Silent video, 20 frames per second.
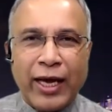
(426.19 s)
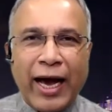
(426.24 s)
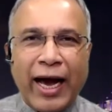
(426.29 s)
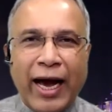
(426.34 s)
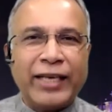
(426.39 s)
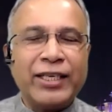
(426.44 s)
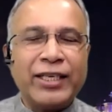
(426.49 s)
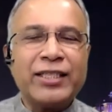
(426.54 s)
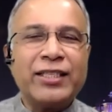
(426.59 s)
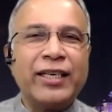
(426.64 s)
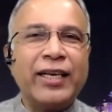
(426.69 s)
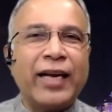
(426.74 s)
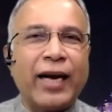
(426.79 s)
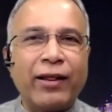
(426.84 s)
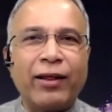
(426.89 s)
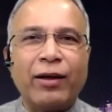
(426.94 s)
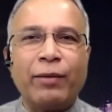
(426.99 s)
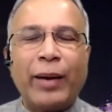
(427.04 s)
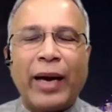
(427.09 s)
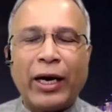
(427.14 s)
I just did
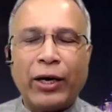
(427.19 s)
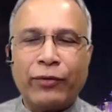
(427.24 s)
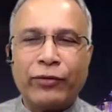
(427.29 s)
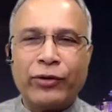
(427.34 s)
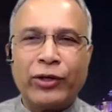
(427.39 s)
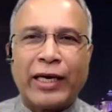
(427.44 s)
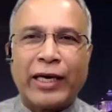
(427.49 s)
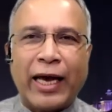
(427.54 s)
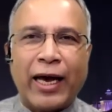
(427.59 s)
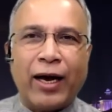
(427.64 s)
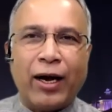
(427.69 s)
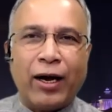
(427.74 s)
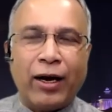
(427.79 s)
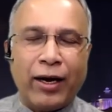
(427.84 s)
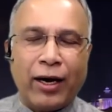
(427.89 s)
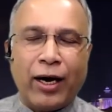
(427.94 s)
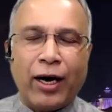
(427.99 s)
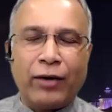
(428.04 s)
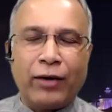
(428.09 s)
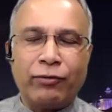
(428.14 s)
another back of the
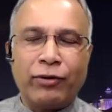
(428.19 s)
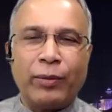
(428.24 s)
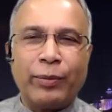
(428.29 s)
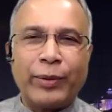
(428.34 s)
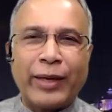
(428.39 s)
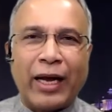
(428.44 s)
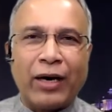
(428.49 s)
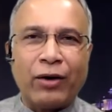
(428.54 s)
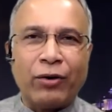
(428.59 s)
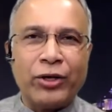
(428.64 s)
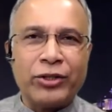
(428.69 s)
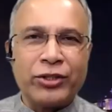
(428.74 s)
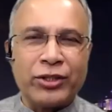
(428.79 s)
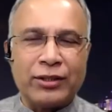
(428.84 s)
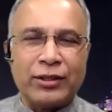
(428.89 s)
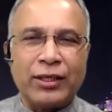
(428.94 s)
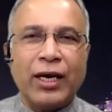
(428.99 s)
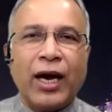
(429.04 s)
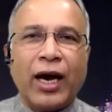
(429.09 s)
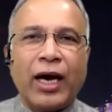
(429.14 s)
envelope calculation.
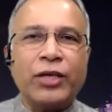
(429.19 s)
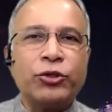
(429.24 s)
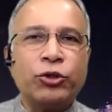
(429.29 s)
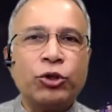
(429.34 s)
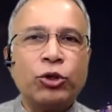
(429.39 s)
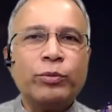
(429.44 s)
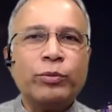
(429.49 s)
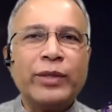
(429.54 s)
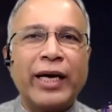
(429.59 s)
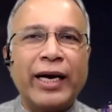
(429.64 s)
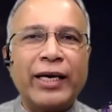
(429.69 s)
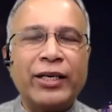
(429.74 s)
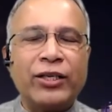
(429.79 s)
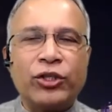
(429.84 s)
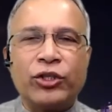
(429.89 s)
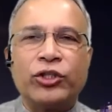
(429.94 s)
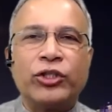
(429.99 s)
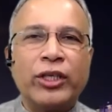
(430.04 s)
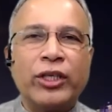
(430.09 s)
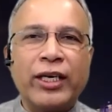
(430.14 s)
Assume that
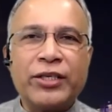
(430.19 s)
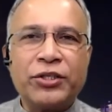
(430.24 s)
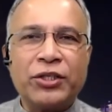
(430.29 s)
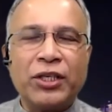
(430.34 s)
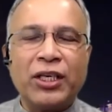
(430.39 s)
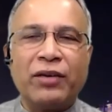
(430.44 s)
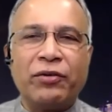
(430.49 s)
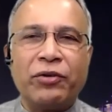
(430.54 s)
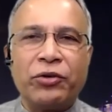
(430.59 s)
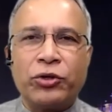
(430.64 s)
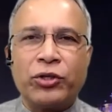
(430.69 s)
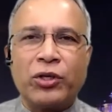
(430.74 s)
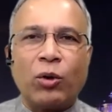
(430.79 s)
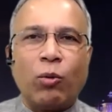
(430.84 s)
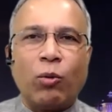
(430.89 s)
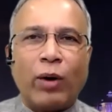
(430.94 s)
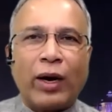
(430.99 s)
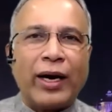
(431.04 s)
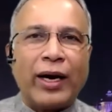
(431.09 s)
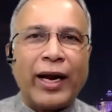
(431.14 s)
GST revenues are
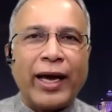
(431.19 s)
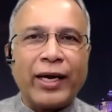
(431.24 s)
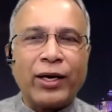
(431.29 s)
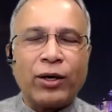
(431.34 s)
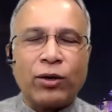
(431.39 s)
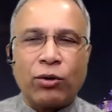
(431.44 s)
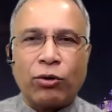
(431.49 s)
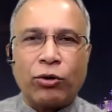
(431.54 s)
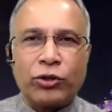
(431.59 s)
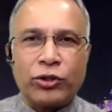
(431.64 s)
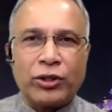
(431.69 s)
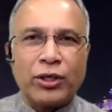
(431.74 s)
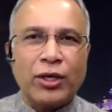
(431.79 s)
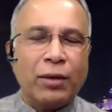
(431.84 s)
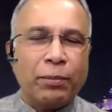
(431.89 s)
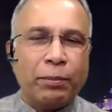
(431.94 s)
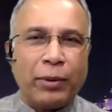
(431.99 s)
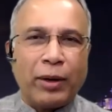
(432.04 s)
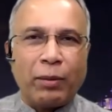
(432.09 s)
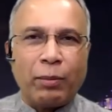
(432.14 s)
1 lakh crores
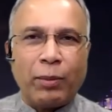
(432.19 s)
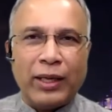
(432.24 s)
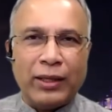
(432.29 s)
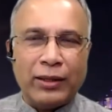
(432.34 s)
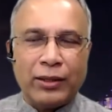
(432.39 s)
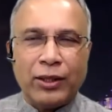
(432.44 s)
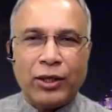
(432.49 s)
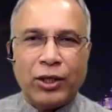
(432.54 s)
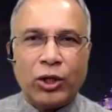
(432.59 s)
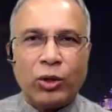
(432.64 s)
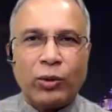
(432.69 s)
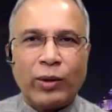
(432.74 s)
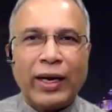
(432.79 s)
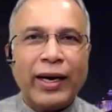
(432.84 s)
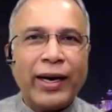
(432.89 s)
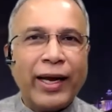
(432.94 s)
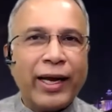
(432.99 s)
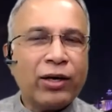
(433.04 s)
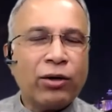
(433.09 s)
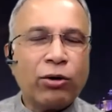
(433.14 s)
per month, 12
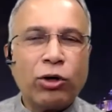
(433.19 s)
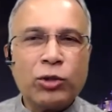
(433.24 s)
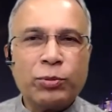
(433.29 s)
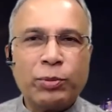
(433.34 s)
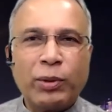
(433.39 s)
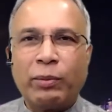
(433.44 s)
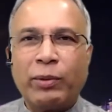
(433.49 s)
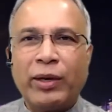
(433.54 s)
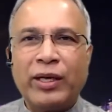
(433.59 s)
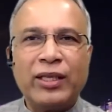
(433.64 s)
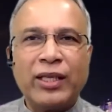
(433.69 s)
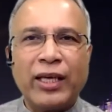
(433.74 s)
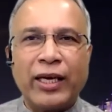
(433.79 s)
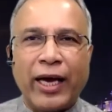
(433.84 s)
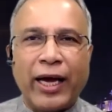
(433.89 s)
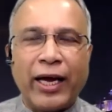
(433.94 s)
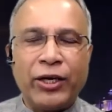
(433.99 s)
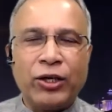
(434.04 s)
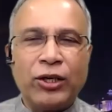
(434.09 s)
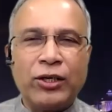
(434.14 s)
lakh crores per month
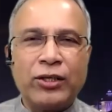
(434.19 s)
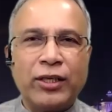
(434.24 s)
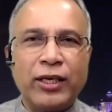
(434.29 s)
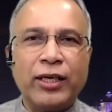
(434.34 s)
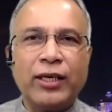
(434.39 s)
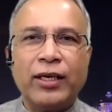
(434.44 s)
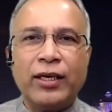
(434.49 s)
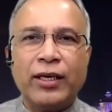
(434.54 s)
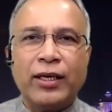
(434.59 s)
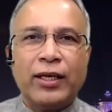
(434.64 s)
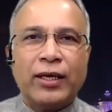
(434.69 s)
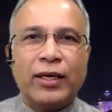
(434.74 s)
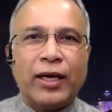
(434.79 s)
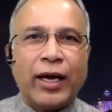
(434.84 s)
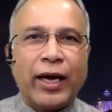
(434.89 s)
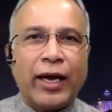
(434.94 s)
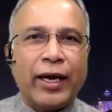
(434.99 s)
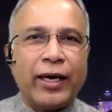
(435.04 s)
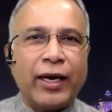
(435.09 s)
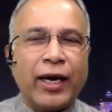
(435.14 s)
annual thing,
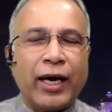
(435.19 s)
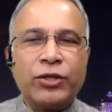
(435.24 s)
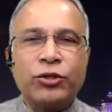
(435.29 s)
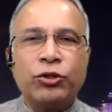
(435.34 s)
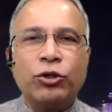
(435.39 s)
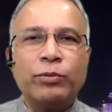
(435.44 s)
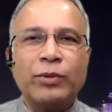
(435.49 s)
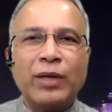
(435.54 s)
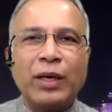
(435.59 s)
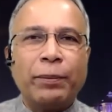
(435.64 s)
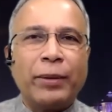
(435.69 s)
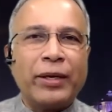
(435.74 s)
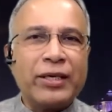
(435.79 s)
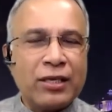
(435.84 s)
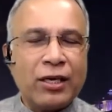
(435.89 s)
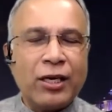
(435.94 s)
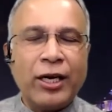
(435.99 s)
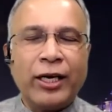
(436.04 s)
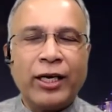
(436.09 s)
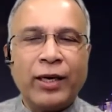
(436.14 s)
and assume that
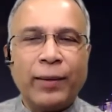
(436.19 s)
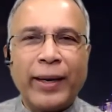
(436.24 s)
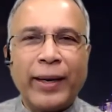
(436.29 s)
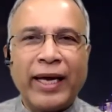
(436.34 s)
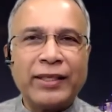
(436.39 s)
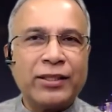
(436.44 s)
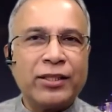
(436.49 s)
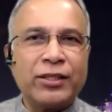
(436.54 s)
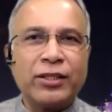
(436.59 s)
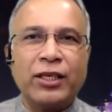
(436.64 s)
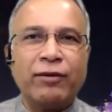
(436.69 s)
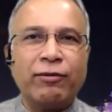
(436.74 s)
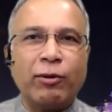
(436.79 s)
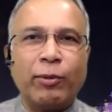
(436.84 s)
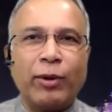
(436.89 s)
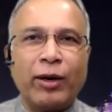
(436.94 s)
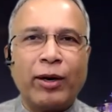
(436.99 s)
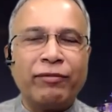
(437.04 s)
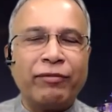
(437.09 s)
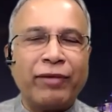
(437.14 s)
personal income taxes give
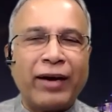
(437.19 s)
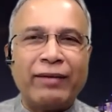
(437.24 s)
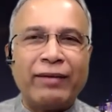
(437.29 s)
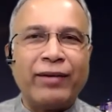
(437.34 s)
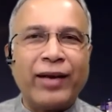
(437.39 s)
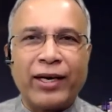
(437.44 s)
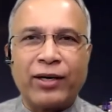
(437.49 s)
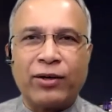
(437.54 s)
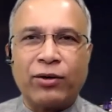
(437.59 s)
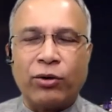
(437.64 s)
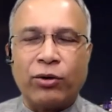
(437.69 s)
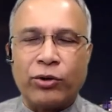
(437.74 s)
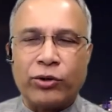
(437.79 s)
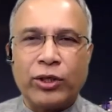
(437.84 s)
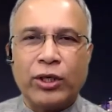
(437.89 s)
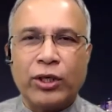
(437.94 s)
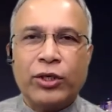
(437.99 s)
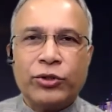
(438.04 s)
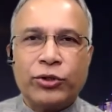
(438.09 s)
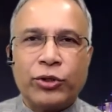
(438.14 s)
about 5 lakh crores.
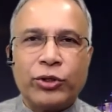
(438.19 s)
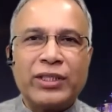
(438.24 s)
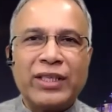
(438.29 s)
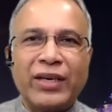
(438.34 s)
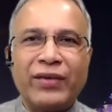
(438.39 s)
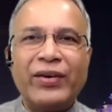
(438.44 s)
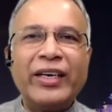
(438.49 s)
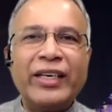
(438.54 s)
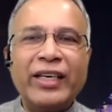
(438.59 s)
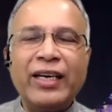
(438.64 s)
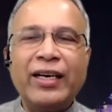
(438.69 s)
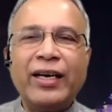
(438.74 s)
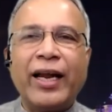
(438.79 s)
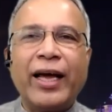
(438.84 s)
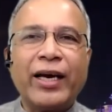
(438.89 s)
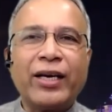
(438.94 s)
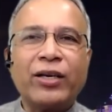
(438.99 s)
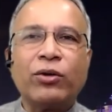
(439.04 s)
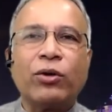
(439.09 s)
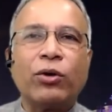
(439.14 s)
So 17
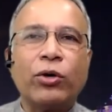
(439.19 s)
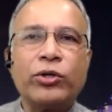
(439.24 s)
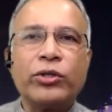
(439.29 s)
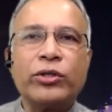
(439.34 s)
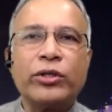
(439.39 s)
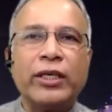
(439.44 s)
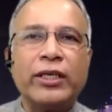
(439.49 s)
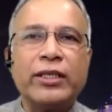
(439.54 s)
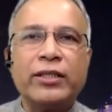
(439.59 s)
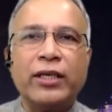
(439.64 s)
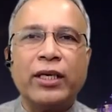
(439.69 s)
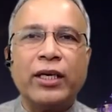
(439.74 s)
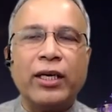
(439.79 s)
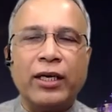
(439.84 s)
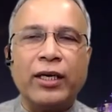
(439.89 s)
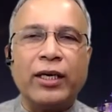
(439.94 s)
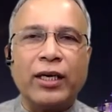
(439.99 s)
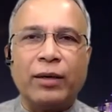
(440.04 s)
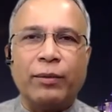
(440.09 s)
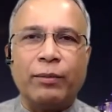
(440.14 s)
lakh crores is the
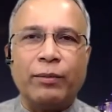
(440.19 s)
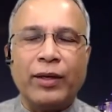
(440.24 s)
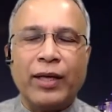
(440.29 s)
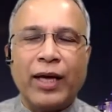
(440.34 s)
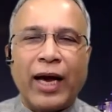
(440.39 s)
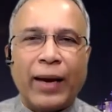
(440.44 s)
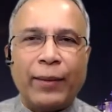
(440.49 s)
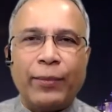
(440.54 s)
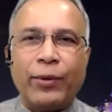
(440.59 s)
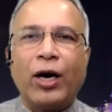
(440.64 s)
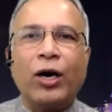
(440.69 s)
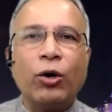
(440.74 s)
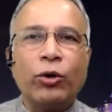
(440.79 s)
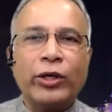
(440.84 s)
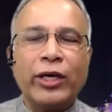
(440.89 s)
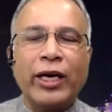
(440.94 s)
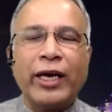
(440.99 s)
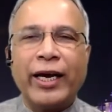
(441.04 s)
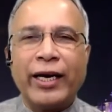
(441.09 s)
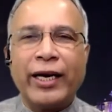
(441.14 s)
income. I'm not
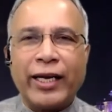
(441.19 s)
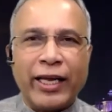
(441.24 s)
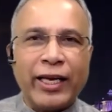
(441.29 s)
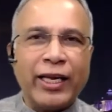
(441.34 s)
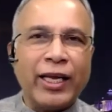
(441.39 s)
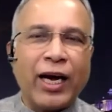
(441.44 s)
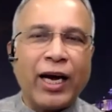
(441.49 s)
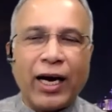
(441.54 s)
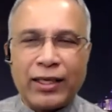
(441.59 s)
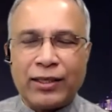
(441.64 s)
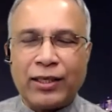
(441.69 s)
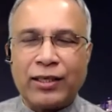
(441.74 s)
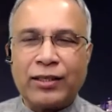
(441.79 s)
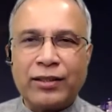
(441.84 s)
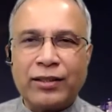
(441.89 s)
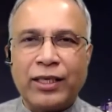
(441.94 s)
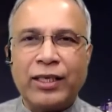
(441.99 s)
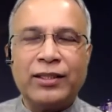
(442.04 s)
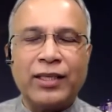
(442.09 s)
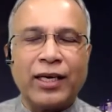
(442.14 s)
looking at any other
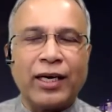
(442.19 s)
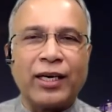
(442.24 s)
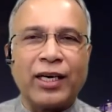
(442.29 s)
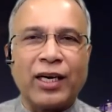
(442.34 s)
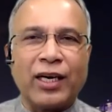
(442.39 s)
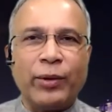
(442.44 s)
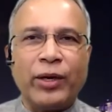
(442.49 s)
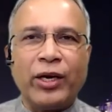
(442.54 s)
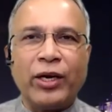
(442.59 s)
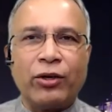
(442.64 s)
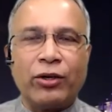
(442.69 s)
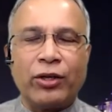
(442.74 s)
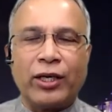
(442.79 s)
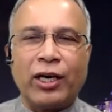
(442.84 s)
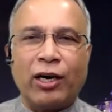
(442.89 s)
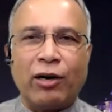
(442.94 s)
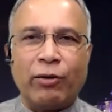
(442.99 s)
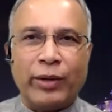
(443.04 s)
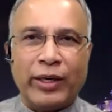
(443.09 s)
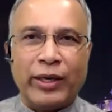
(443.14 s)
things that are coming into the
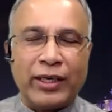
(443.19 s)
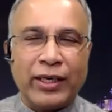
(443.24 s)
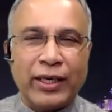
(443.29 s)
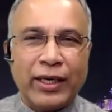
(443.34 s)
government.